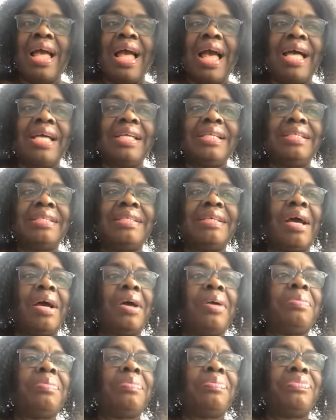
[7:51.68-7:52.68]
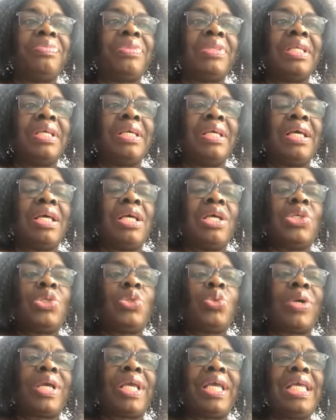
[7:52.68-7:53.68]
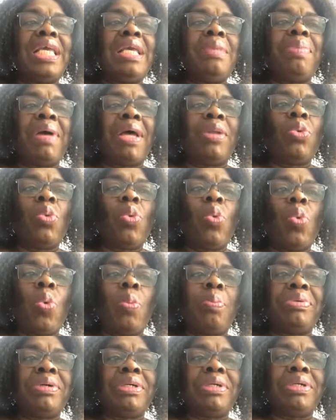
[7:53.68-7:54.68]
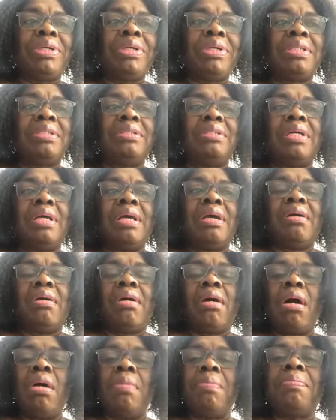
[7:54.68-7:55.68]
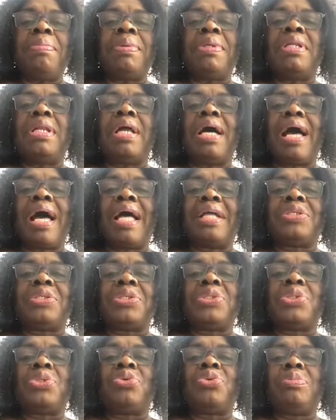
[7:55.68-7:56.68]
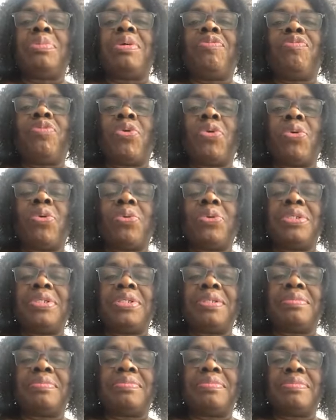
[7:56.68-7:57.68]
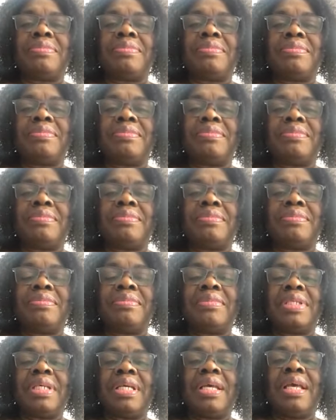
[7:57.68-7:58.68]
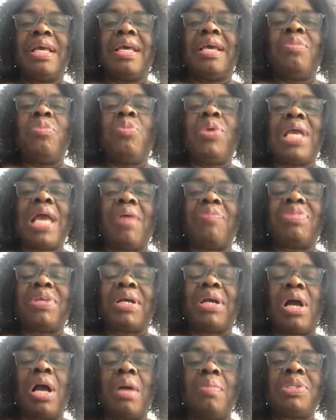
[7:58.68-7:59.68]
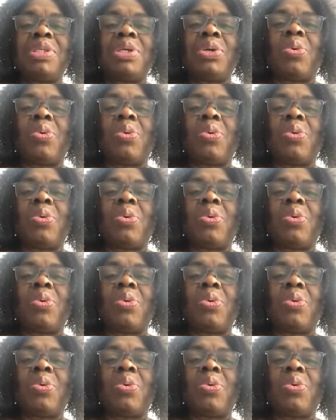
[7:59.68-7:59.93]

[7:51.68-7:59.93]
And so keep an open, humble attitude before God. We have to come to